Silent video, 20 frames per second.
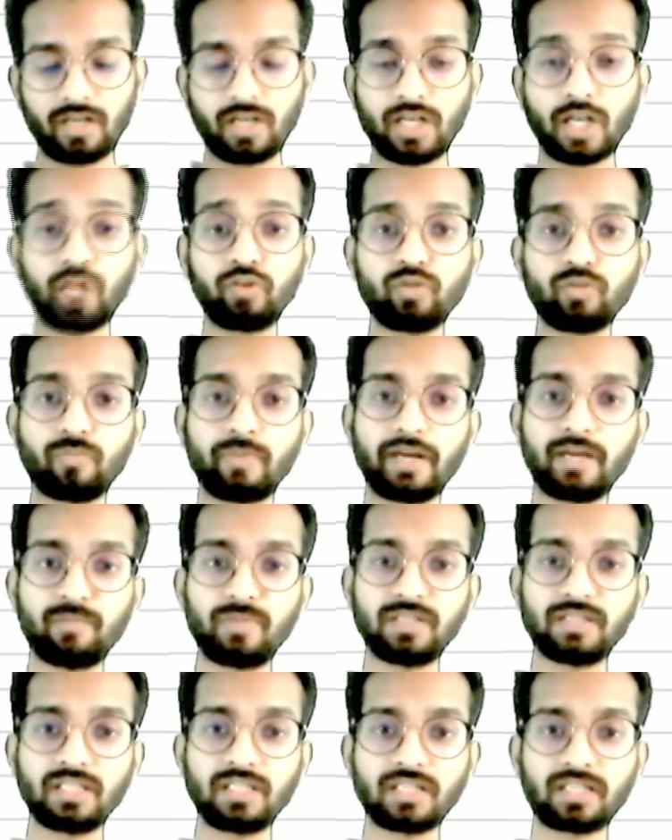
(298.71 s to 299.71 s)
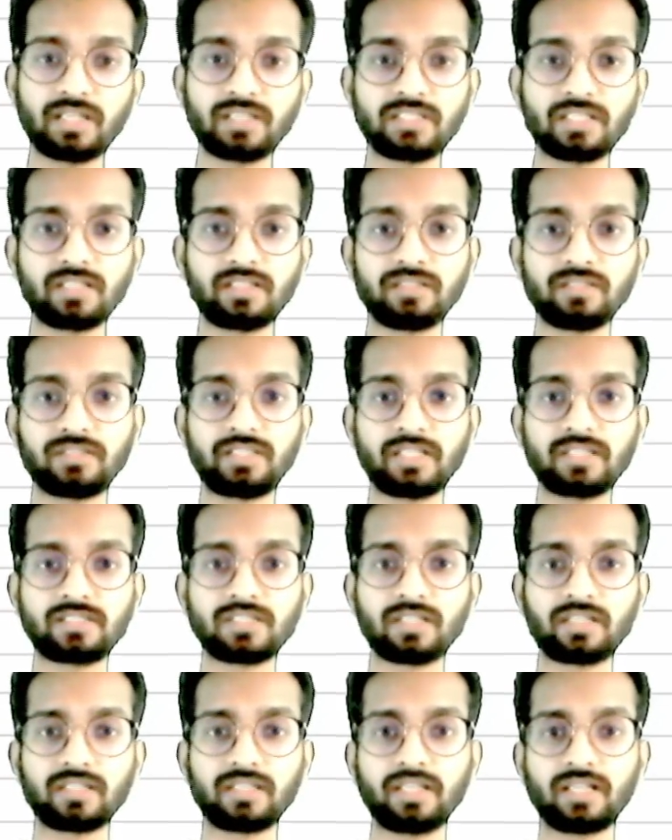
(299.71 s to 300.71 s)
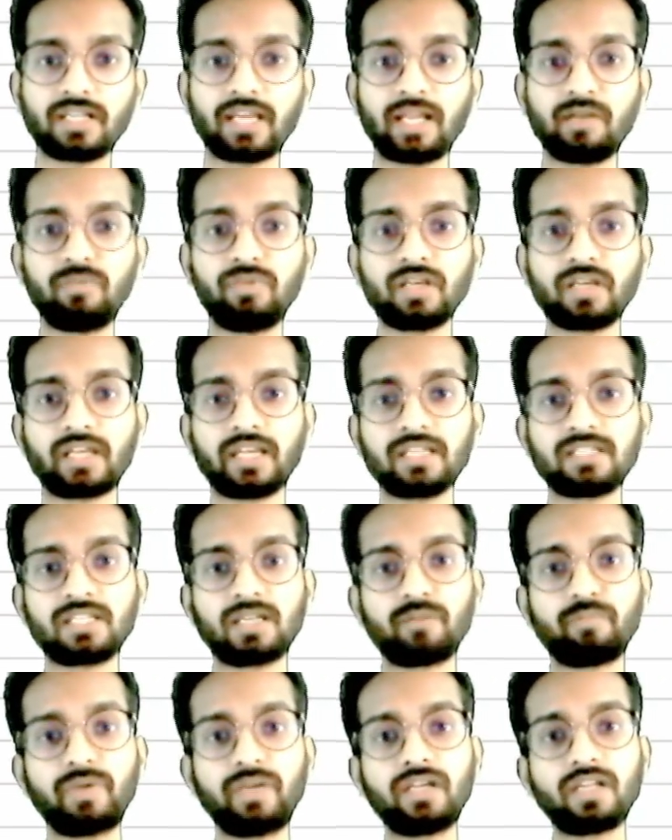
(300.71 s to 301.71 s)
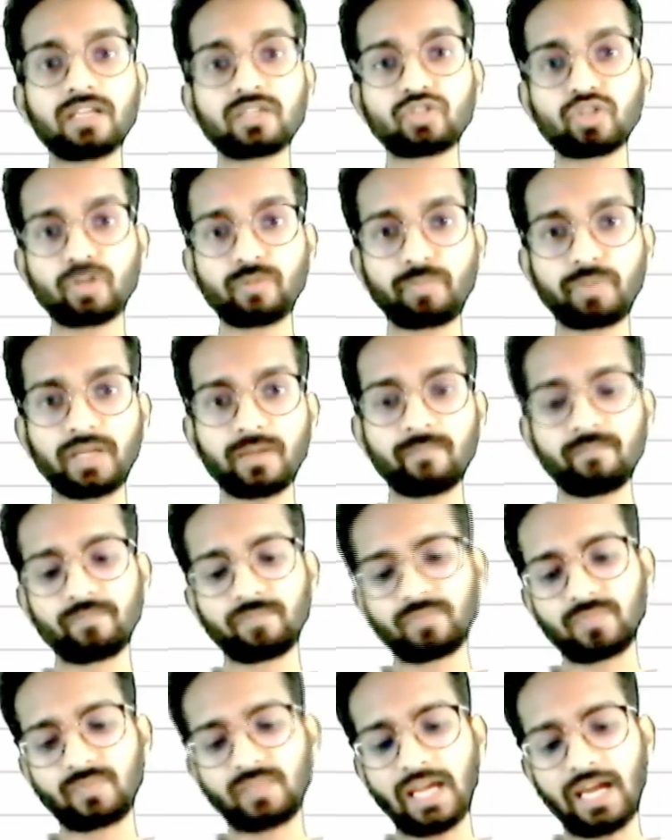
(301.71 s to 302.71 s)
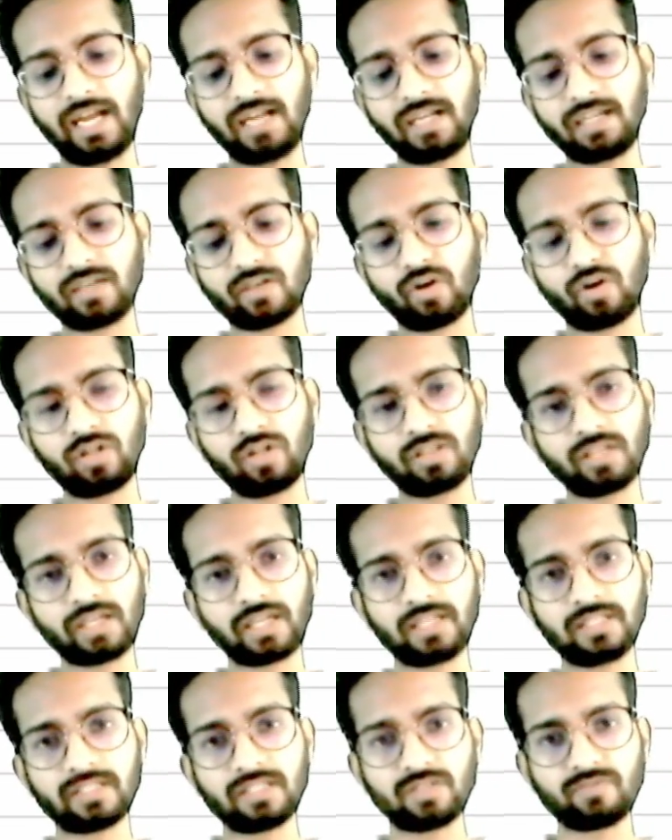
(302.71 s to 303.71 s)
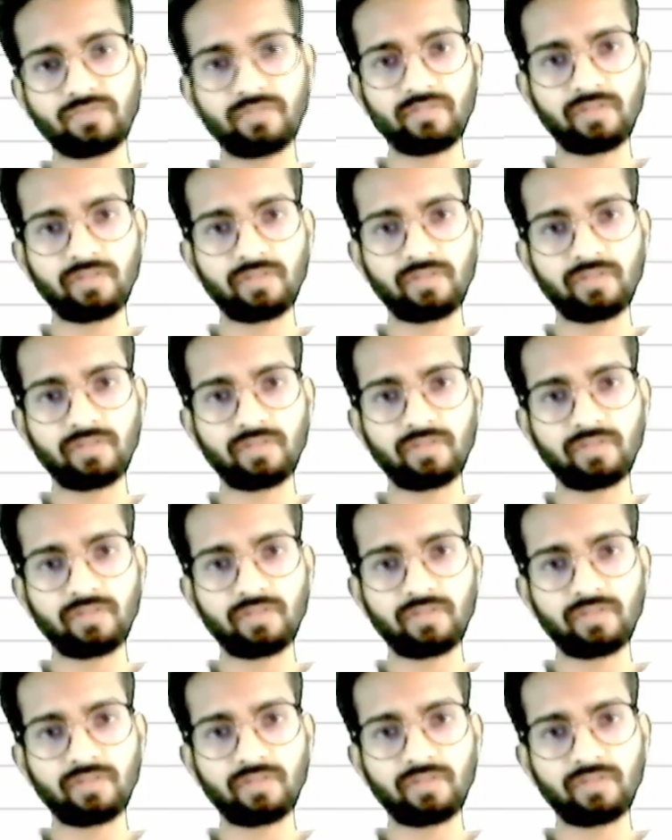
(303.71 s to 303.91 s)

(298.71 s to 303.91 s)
Now you might be thinking that sir there can be a case that B does not pay that all the cases we